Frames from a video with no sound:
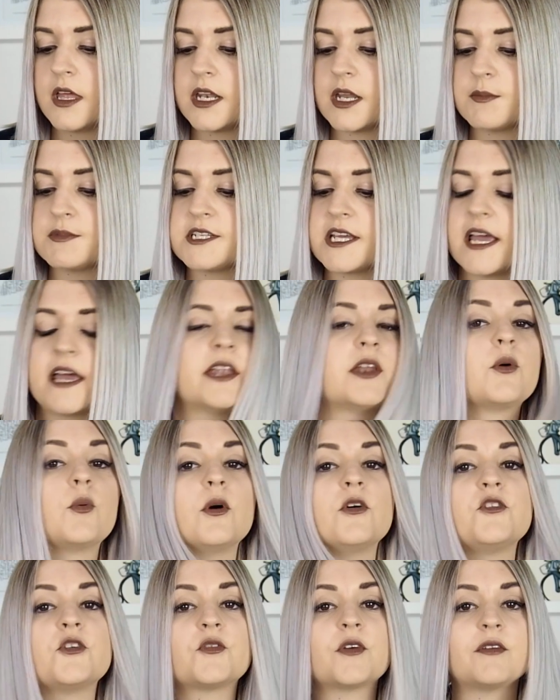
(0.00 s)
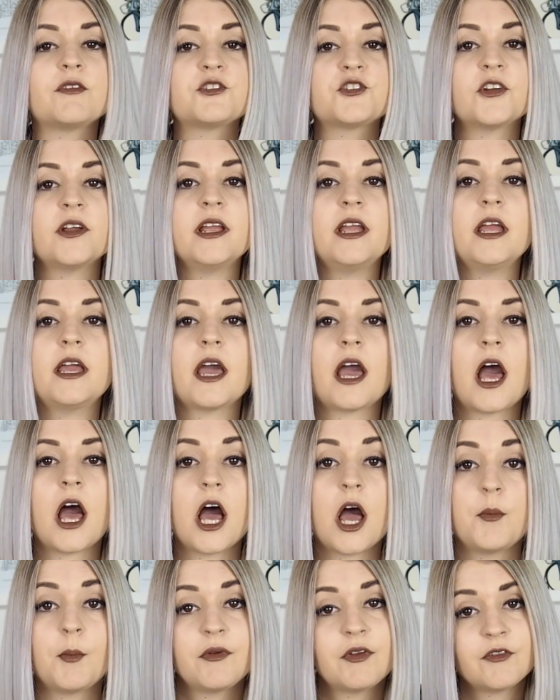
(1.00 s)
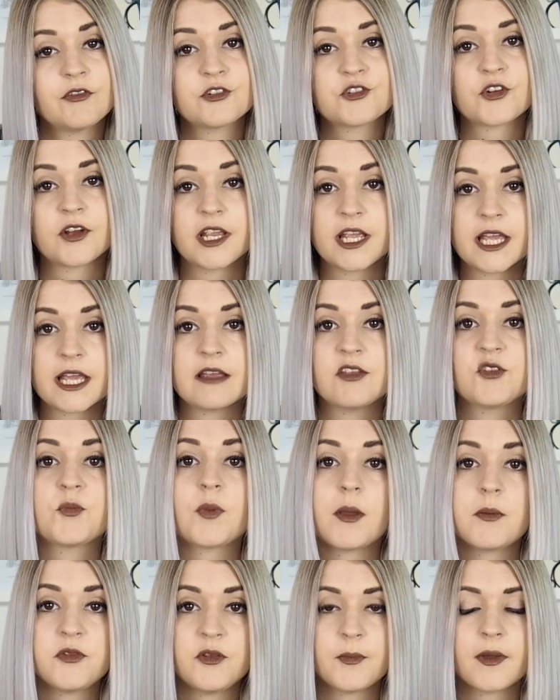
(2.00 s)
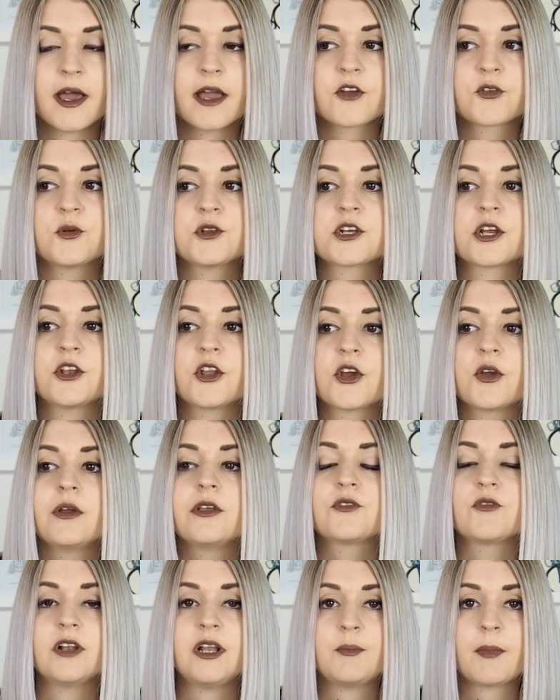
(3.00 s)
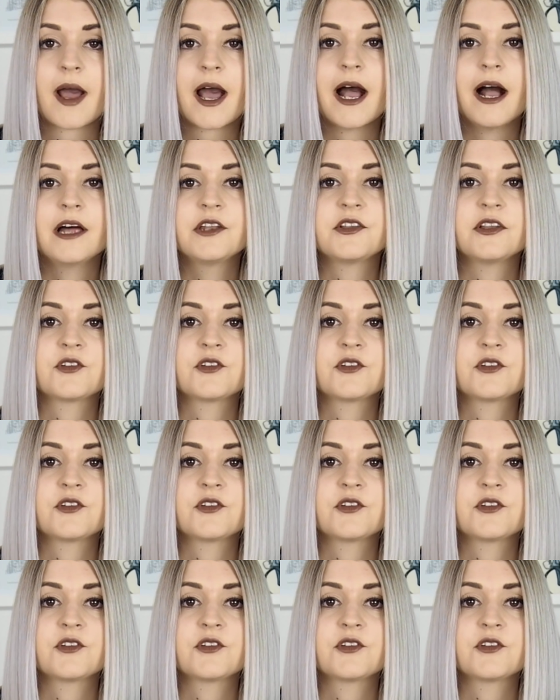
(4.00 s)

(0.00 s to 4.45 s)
Number 10, what is your favourite drink? My favourite drink is Pepsi Max, which I know is really bad.